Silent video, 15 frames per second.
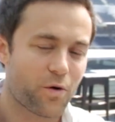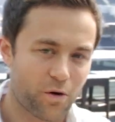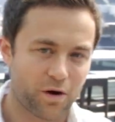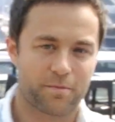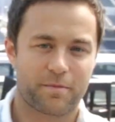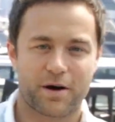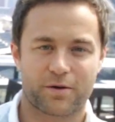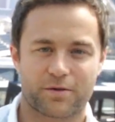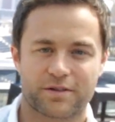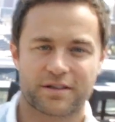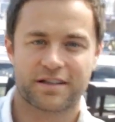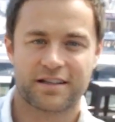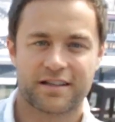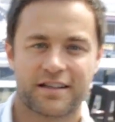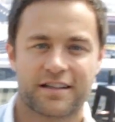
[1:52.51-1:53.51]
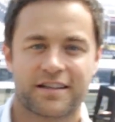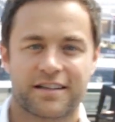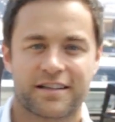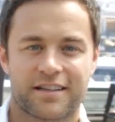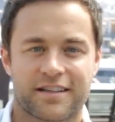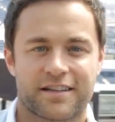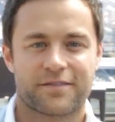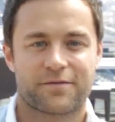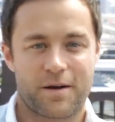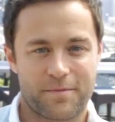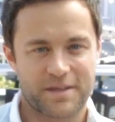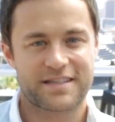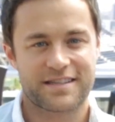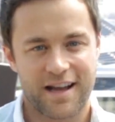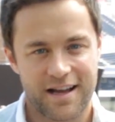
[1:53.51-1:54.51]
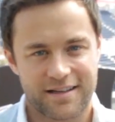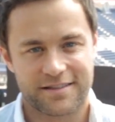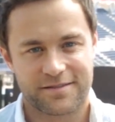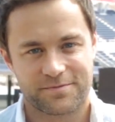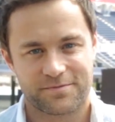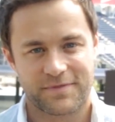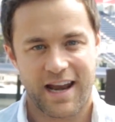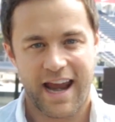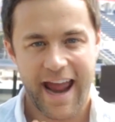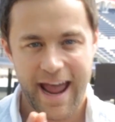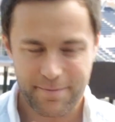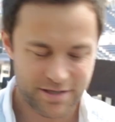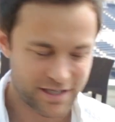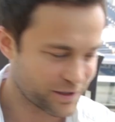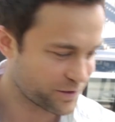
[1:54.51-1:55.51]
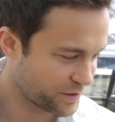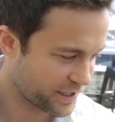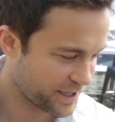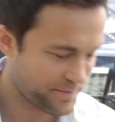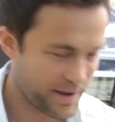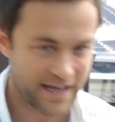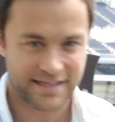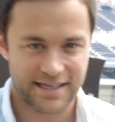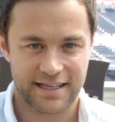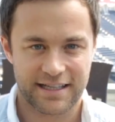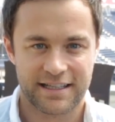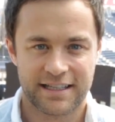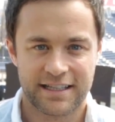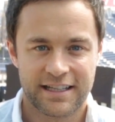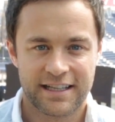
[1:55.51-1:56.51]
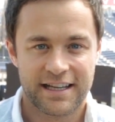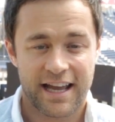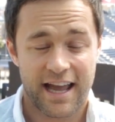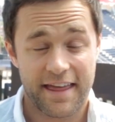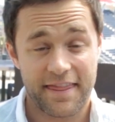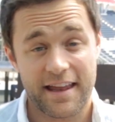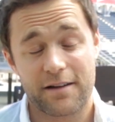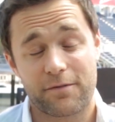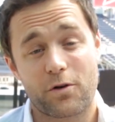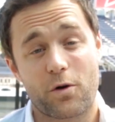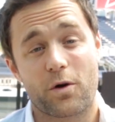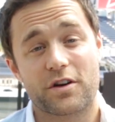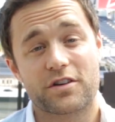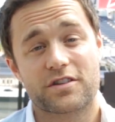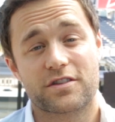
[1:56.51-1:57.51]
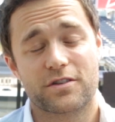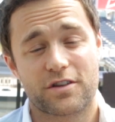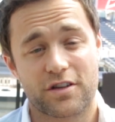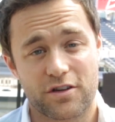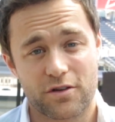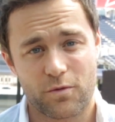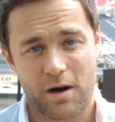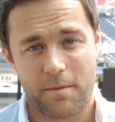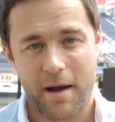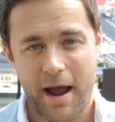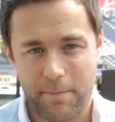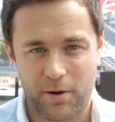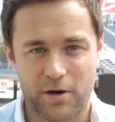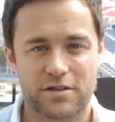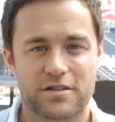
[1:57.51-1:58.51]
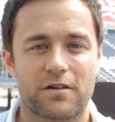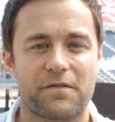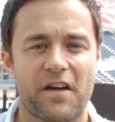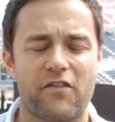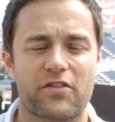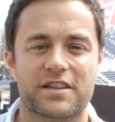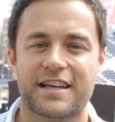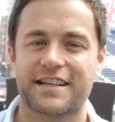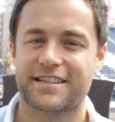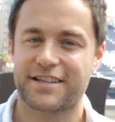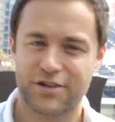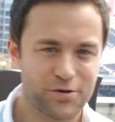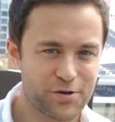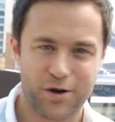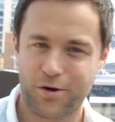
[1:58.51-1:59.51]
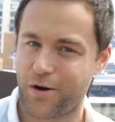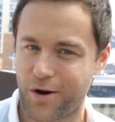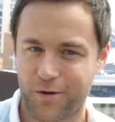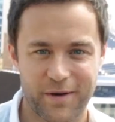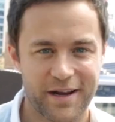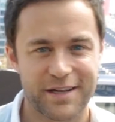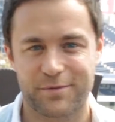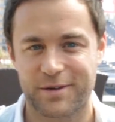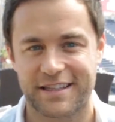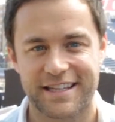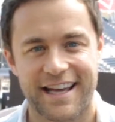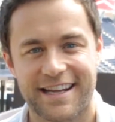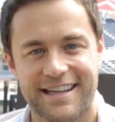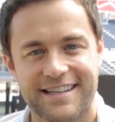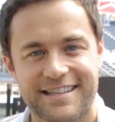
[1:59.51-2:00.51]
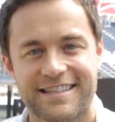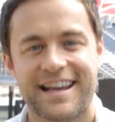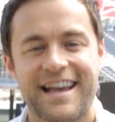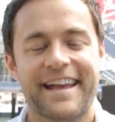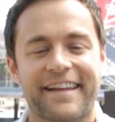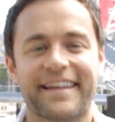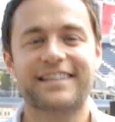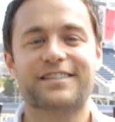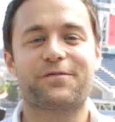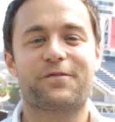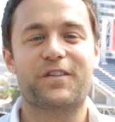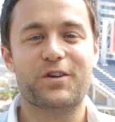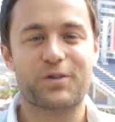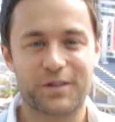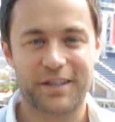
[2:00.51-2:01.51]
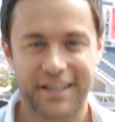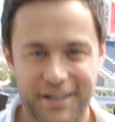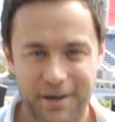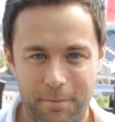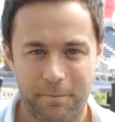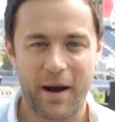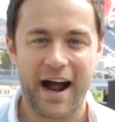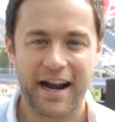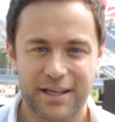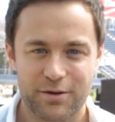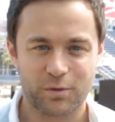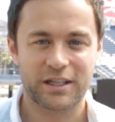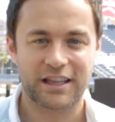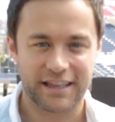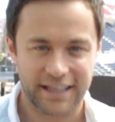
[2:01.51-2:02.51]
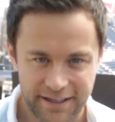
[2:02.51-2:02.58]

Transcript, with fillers: hormone from the sun. Absolutely amazing. And then, of course, you could do one of my personal favorite things, and you know already what that is. That's fueling your body with